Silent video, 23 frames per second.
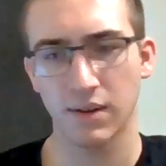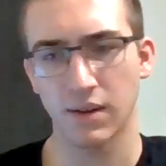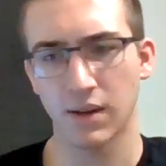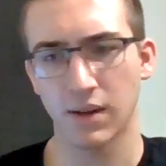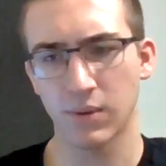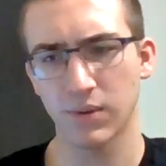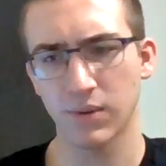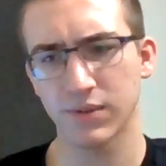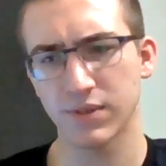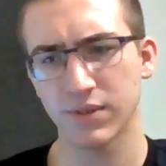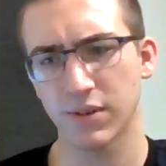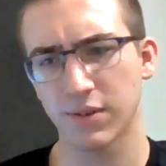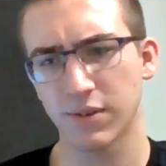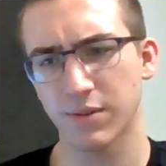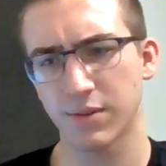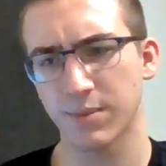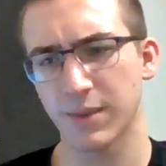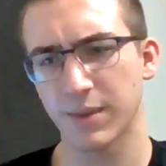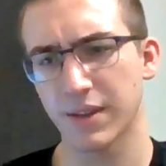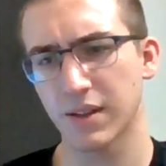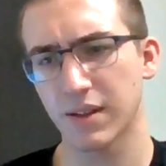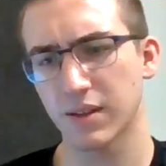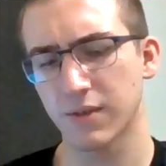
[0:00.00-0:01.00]
I would have started
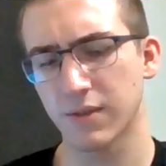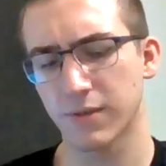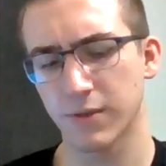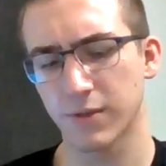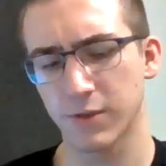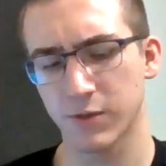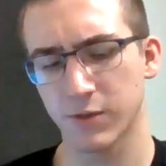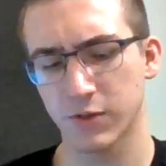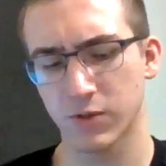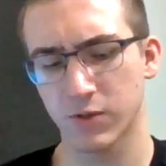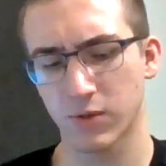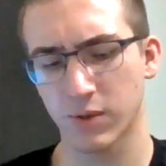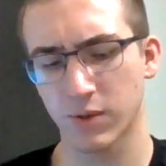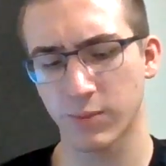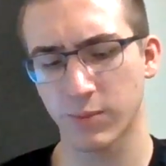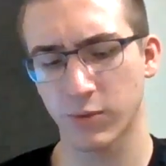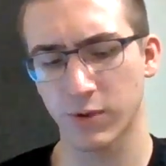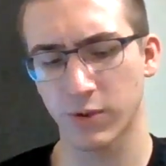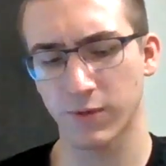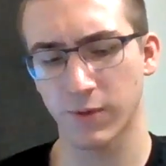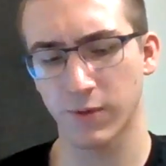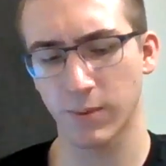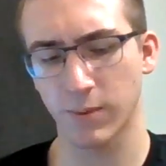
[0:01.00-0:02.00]
making the first
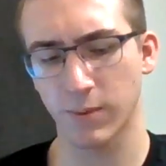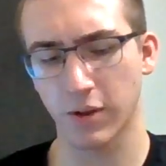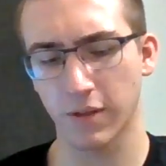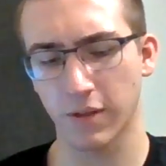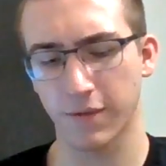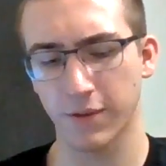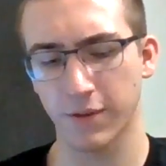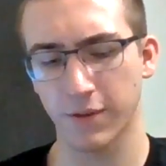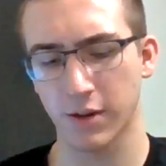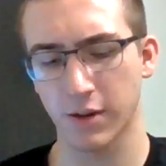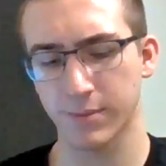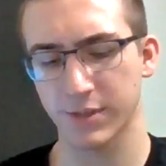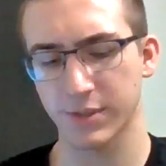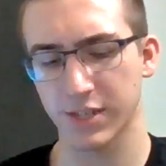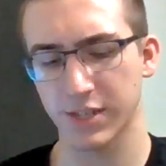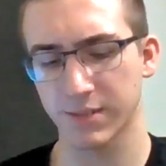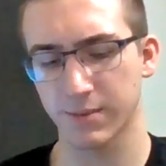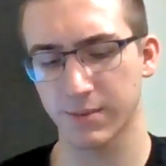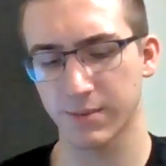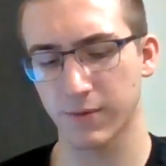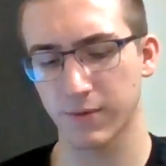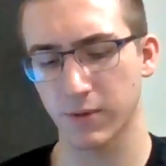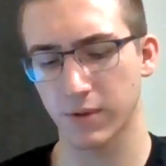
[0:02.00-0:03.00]
storyboard for Brawl of the Objects
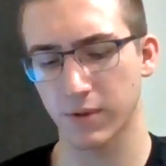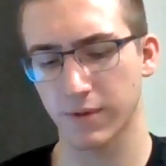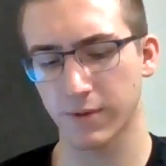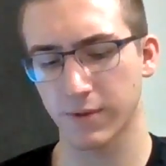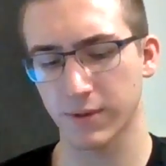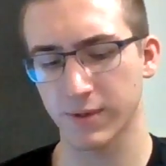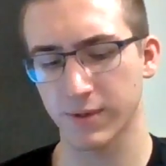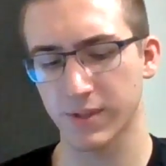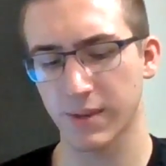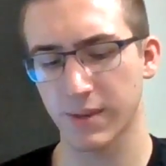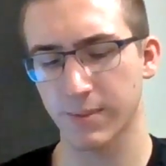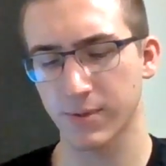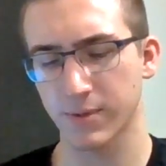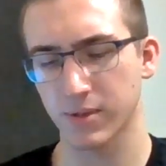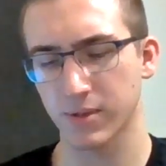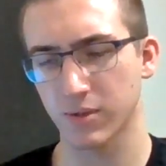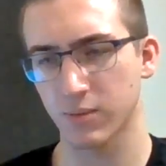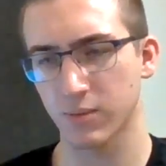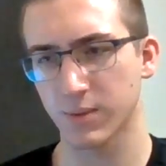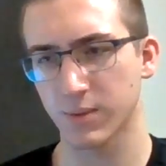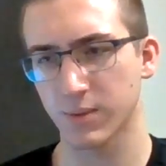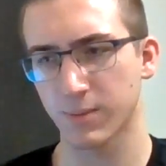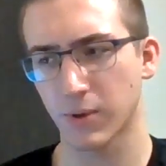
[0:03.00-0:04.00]
before the first
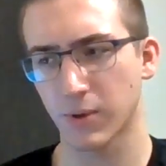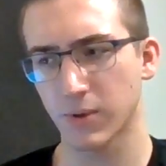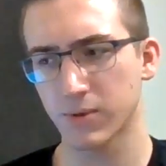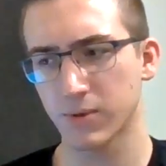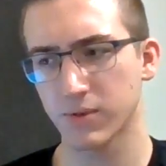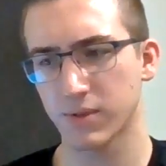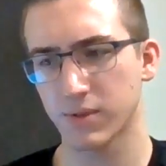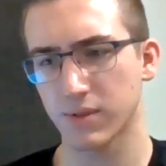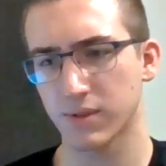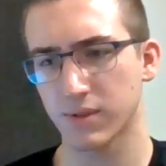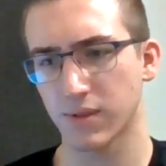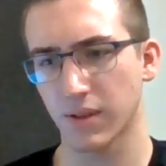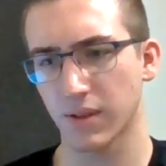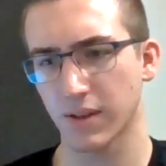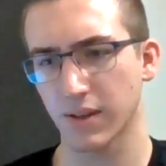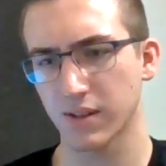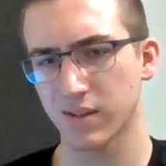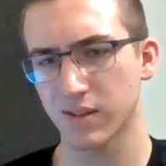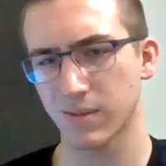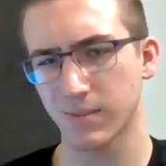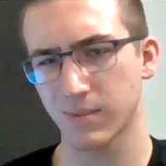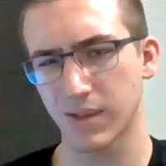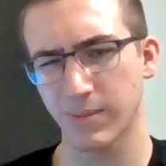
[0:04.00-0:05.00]
episode was posted, so like
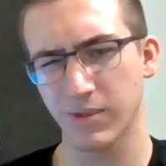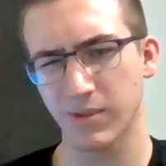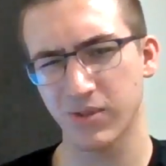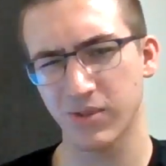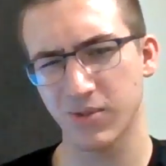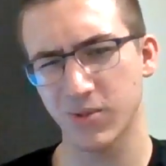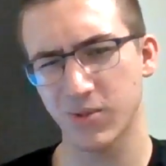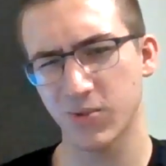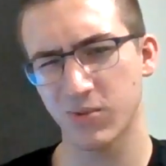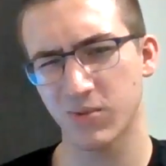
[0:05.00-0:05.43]
sometime in